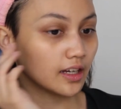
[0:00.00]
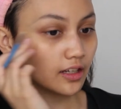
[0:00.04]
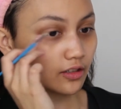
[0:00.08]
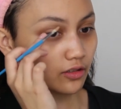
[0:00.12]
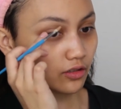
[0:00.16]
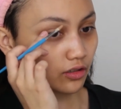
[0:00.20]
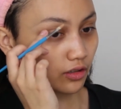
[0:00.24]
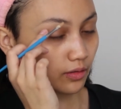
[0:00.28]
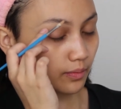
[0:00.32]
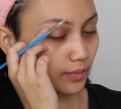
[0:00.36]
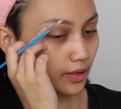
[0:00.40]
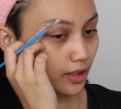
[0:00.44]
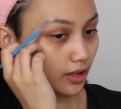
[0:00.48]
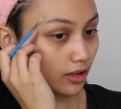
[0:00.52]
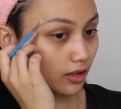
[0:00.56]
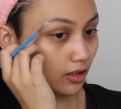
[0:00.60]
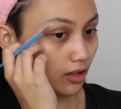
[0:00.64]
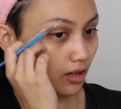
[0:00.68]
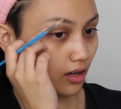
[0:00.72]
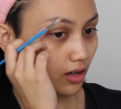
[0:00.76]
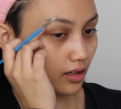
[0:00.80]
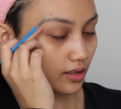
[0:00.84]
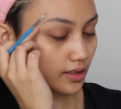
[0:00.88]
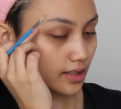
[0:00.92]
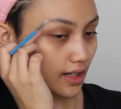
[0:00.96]
It took me a
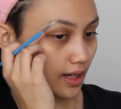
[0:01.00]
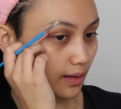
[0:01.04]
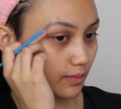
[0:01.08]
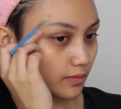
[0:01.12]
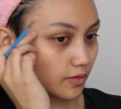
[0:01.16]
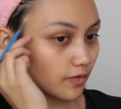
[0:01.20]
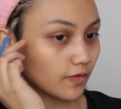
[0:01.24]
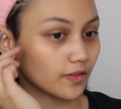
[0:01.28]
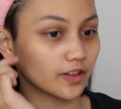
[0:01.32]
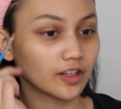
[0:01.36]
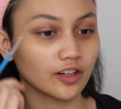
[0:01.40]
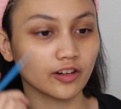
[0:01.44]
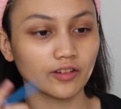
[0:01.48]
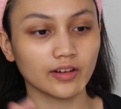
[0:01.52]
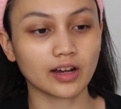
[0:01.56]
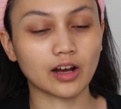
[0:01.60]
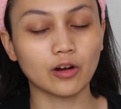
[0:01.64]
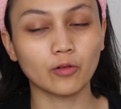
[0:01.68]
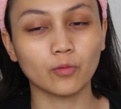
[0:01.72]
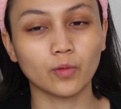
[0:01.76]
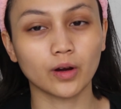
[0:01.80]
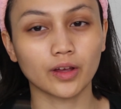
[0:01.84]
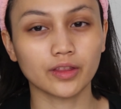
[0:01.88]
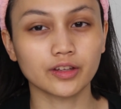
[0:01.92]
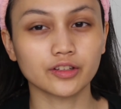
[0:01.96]
long time to figure
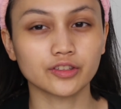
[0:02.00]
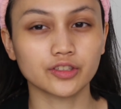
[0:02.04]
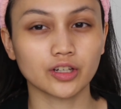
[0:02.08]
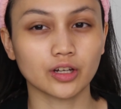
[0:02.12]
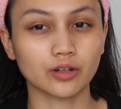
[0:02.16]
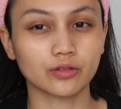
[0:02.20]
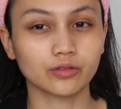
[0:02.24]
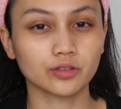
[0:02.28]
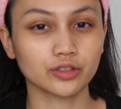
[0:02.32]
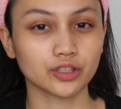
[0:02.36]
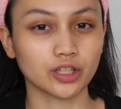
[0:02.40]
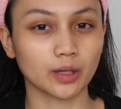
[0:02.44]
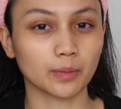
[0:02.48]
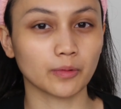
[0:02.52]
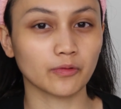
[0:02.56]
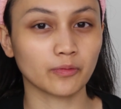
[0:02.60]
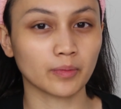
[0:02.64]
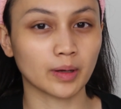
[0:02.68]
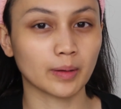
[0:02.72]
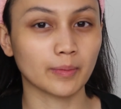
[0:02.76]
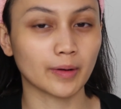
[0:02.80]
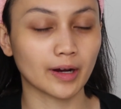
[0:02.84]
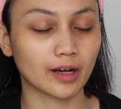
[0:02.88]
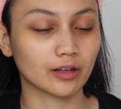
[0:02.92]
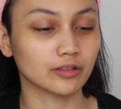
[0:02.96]
out where the general shape of
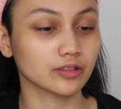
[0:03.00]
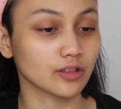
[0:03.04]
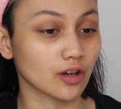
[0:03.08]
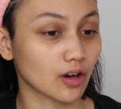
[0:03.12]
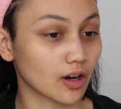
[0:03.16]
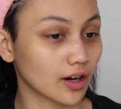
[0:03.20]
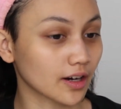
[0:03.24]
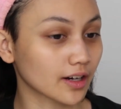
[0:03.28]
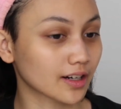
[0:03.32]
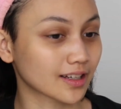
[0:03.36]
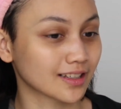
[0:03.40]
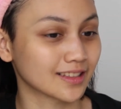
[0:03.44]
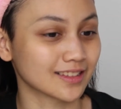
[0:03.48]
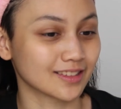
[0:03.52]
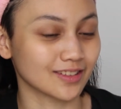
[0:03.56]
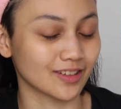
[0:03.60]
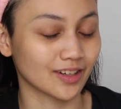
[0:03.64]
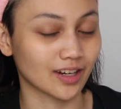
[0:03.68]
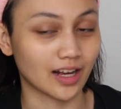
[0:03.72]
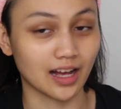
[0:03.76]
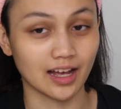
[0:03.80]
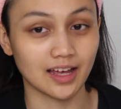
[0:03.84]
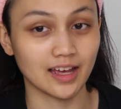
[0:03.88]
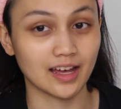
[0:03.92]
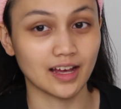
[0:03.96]
my brows are,
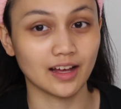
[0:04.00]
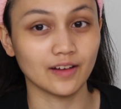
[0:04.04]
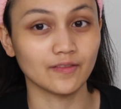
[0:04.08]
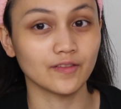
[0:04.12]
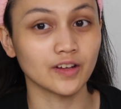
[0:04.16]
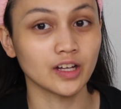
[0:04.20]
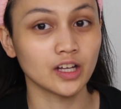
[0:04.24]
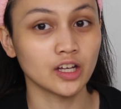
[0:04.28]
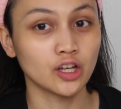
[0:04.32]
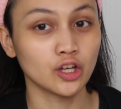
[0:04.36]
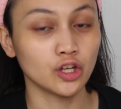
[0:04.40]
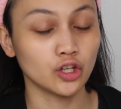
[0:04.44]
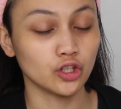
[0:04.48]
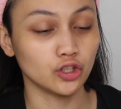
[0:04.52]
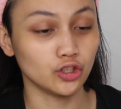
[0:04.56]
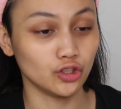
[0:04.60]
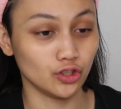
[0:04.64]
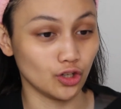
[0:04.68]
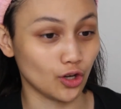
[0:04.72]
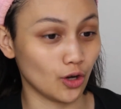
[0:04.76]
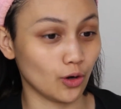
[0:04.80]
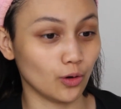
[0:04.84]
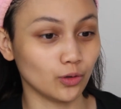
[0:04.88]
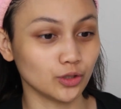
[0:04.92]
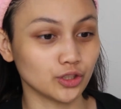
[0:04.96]
considering I have
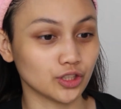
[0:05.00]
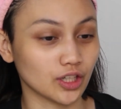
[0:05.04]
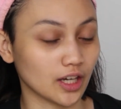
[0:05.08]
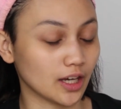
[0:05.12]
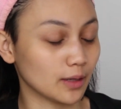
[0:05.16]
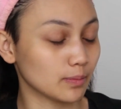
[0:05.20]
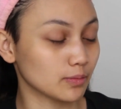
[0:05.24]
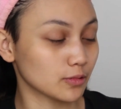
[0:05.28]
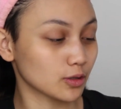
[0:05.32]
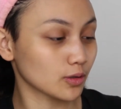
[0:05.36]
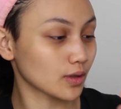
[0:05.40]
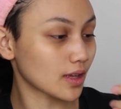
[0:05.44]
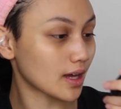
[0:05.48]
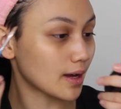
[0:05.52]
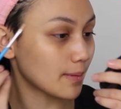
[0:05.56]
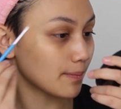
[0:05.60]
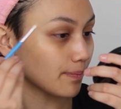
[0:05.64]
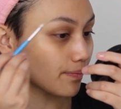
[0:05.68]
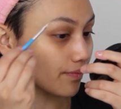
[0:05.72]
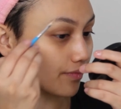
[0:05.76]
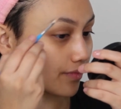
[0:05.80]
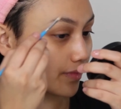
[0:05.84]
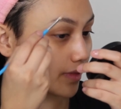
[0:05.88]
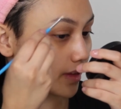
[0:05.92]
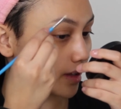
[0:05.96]
no shape to
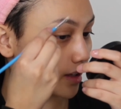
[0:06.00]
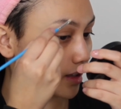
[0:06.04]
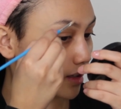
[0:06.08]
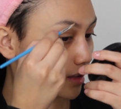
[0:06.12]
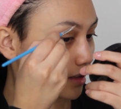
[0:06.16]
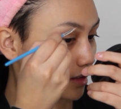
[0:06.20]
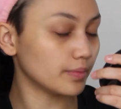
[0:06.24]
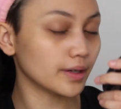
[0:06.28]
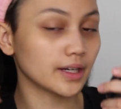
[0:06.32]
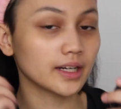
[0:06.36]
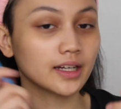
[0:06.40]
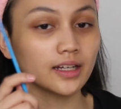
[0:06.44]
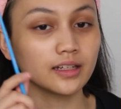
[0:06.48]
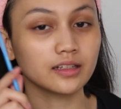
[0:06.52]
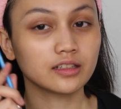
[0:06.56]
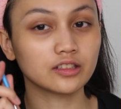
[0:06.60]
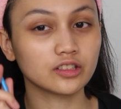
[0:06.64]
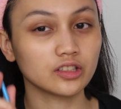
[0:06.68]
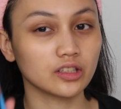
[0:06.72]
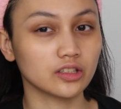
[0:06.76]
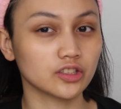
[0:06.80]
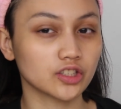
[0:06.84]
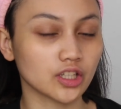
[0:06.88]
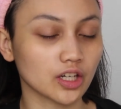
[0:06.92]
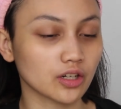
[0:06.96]
them. But
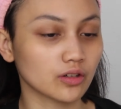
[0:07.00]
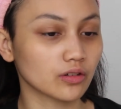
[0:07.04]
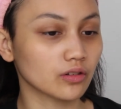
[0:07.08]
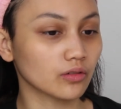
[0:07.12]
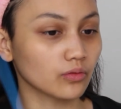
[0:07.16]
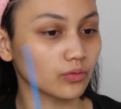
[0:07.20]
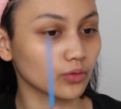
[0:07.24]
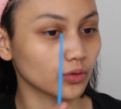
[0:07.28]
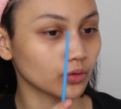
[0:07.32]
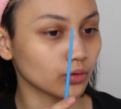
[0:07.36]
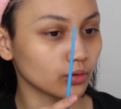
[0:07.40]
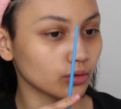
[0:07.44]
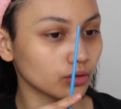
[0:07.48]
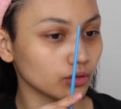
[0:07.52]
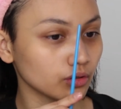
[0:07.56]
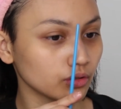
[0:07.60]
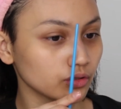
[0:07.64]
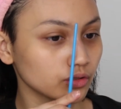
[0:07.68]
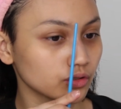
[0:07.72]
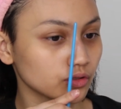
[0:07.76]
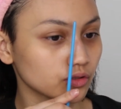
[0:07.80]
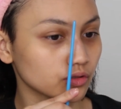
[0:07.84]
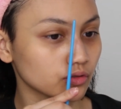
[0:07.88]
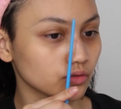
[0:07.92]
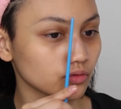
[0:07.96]
general rule,
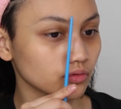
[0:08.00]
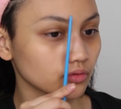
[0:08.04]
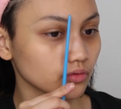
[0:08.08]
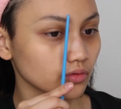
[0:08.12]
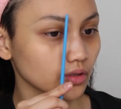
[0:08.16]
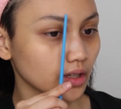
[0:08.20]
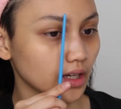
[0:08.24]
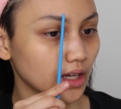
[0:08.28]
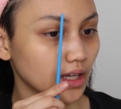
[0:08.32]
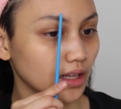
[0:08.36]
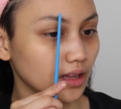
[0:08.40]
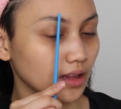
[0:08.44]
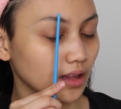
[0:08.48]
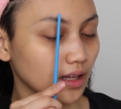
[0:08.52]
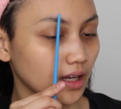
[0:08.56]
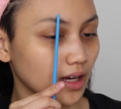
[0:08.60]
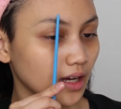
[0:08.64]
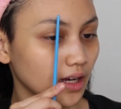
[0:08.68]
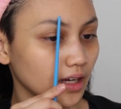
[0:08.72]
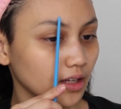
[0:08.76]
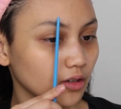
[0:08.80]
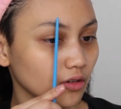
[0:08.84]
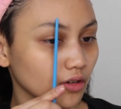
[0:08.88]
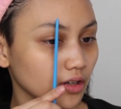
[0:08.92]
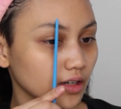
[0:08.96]
straight
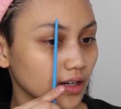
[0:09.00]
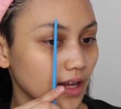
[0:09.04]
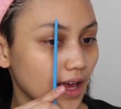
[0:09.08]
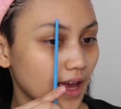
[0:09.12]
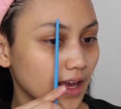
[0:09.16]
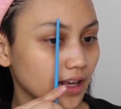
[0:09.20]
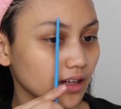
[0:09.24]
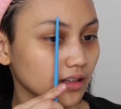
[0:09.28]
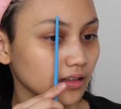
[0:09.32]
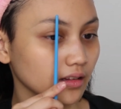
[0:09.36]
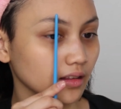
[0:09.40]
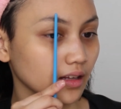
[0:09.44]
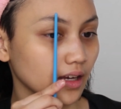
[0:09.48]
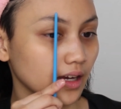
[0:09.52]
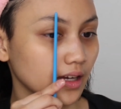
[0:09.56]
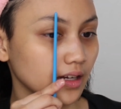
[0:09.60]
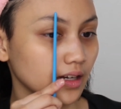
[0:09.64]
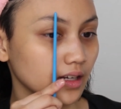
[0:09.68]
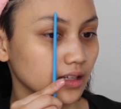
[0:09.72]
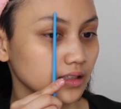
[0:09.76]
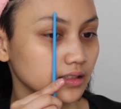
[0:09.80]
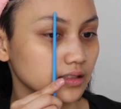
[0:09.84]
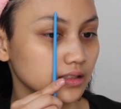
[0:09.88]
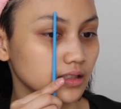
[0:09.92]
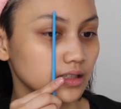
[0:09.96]
line or an angled line
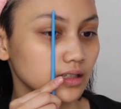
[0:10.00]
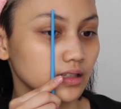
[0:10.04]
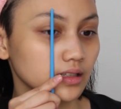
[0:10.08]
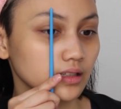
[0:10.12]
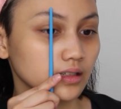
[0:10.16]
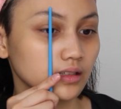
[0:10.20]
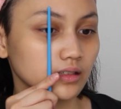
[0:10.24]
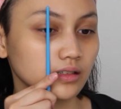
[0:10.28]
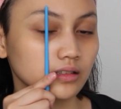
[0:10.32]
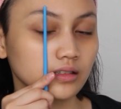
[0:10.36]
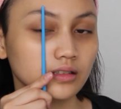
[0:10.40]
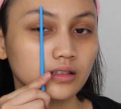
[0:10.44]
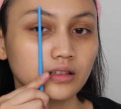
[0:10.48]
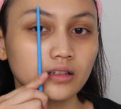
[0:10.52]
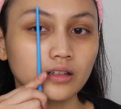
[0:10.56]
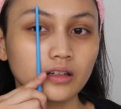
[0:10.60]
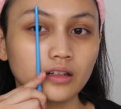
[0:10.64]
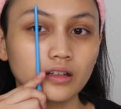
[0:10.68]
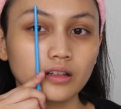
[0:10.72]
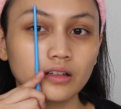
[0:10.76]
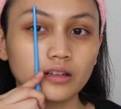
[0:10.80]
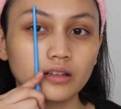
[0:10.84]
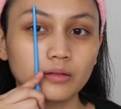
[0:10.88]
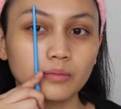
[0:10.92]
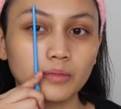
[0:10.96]
until
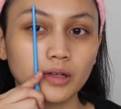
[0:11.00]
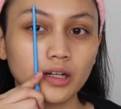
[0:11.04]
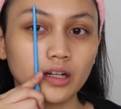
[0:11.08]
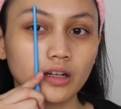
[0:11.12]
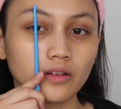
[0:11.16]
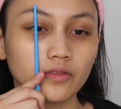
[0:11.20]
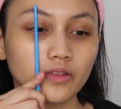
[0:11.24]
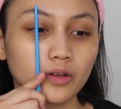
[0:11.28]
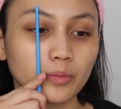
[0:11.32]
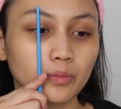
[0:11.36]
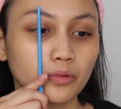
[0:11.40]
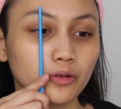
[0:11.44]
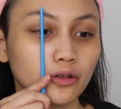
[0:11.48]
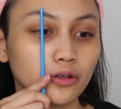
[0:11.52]
the middle of your